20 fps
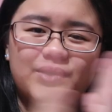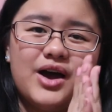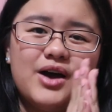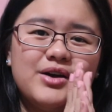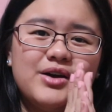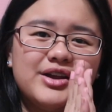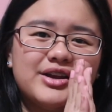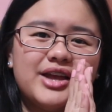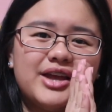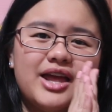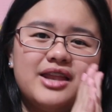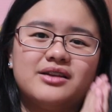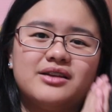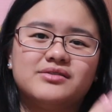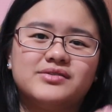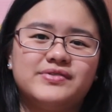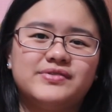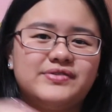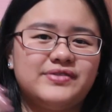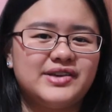Wow, I kind
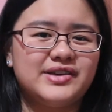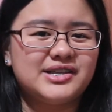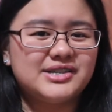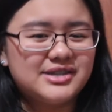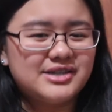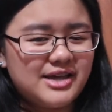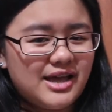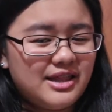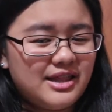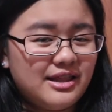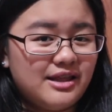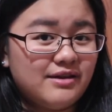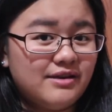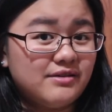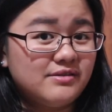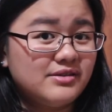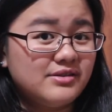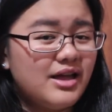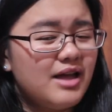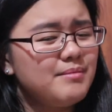of fixed
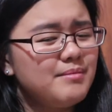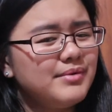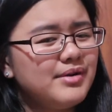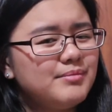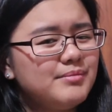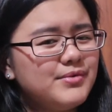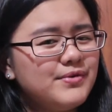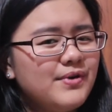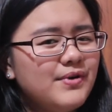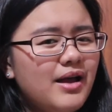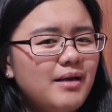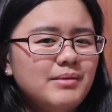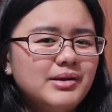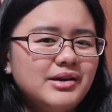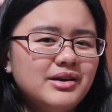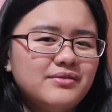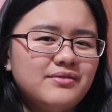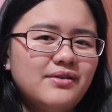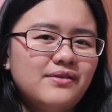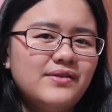the camera mo
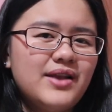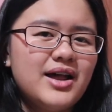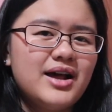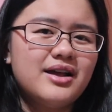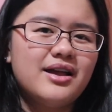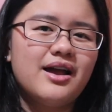habang nagbo-vlog